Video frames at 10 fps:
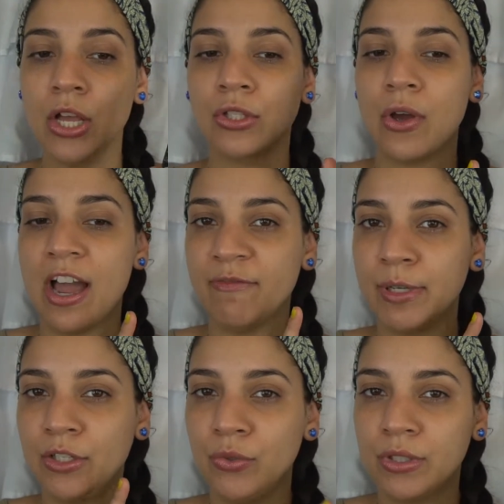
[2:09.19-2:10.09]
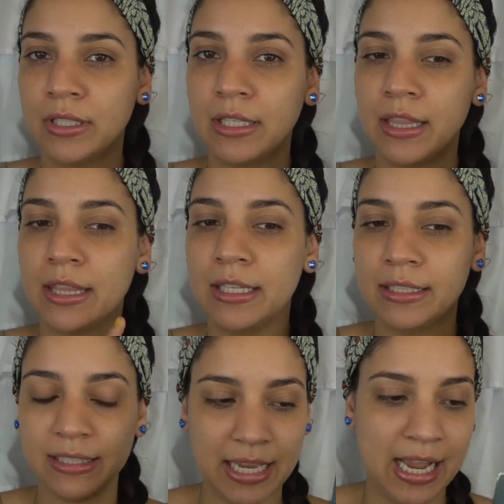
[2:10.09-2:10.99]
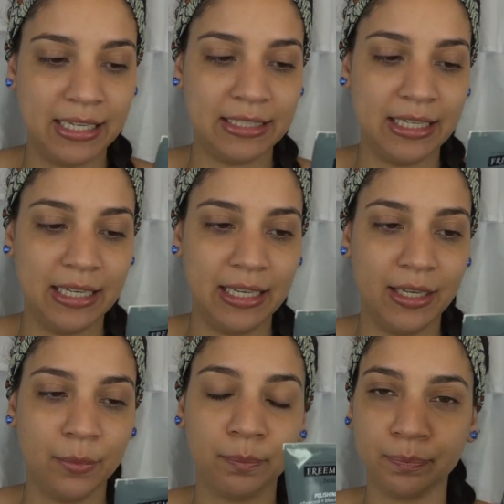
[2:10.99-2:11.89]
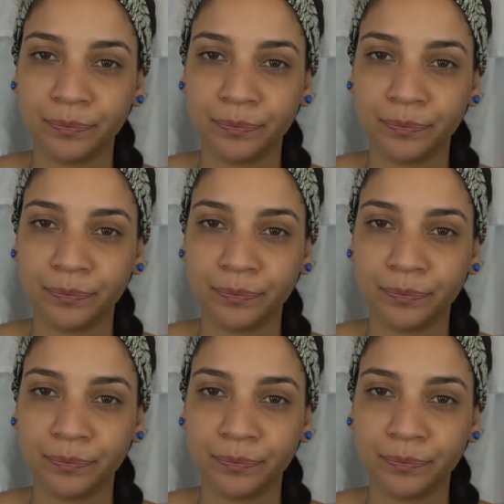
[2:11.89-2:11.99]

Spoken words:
So I've been using this as a